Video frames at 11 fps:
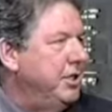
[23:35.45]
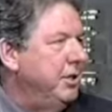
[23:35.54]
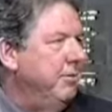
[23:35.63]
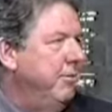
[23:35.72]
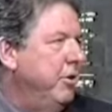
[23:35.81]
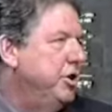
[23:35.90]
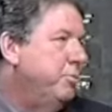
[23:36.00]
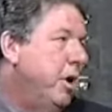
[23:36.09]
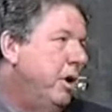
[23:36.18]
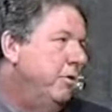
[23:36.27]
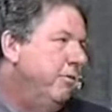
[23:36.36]
Some of our
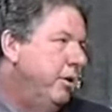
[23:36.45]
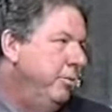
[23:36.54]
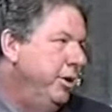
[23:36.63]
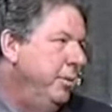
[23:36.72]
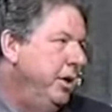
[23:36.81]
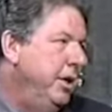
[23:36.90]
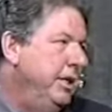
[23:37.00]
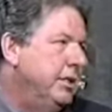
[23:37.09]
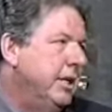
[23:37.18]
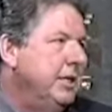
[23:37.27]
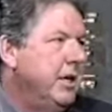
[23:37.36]
smaller farm
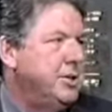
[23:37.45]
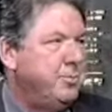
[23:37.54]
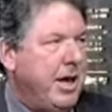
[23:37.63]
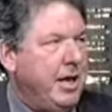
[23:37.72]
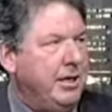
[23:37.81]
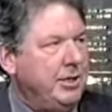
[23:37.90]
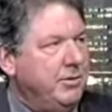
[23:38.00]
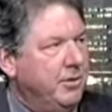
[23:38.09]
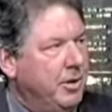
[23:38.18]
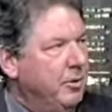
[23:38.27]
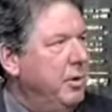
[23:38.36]
communities like Dos Palace
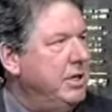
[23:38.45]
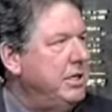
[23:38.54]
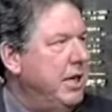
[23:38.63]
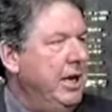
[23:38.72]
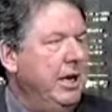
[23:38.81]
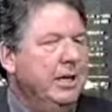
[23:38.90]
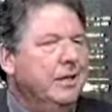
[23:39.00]
over on the west side,